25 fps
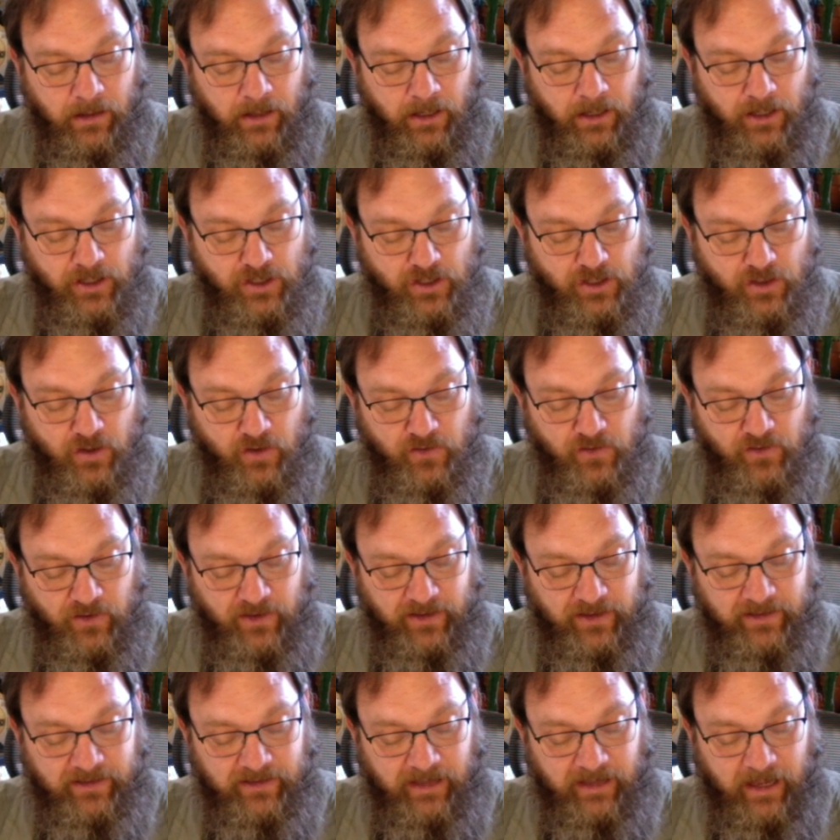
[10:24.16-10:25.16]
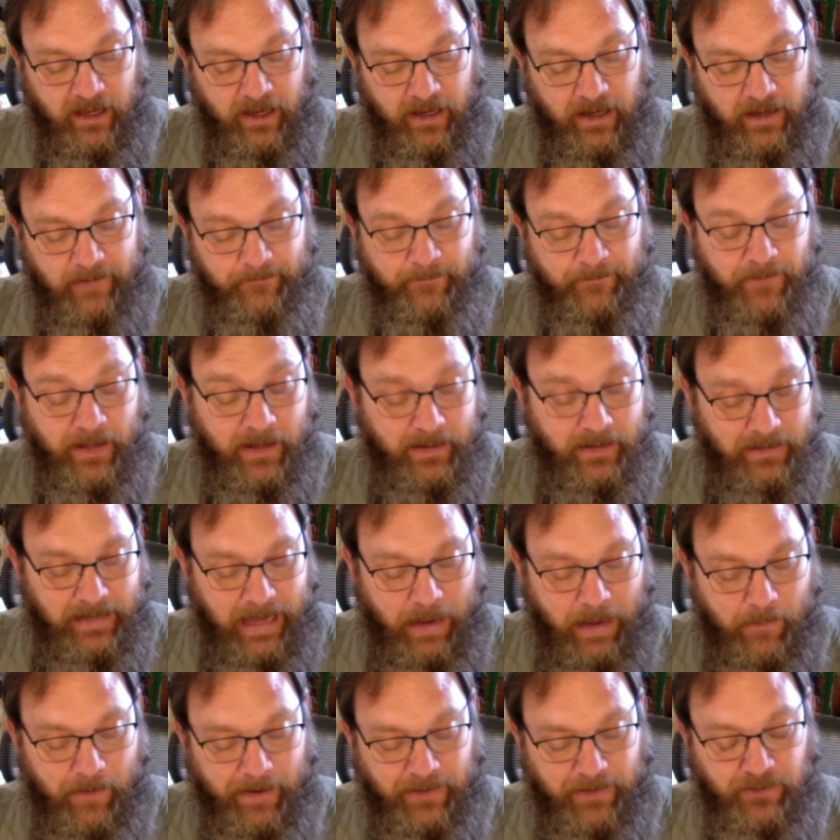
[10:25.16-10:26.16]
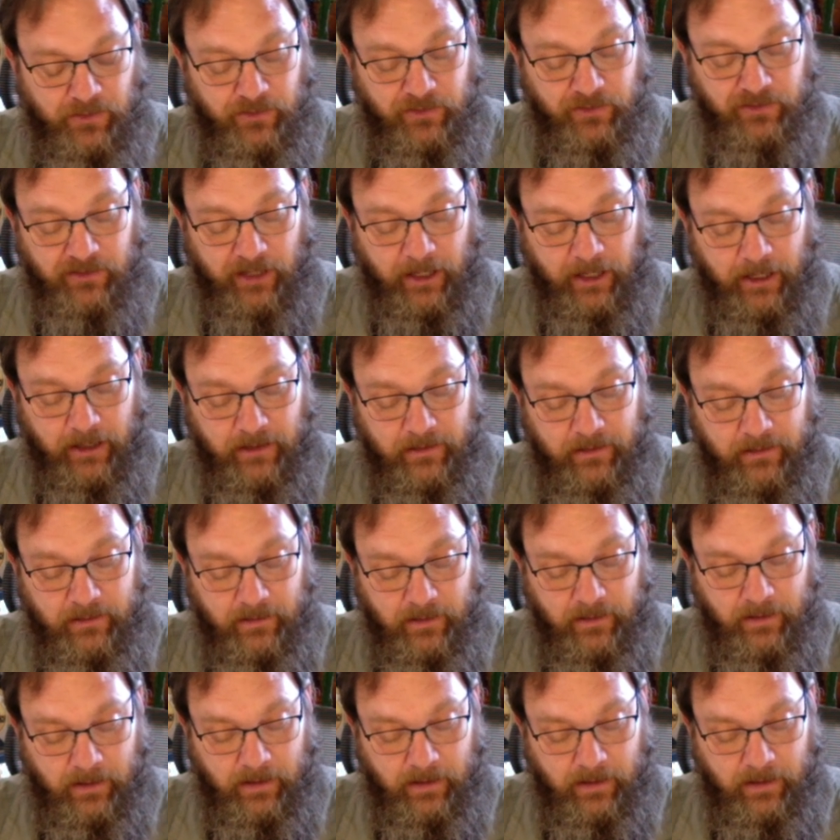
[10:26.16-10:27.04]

you usually say, "Now I understand.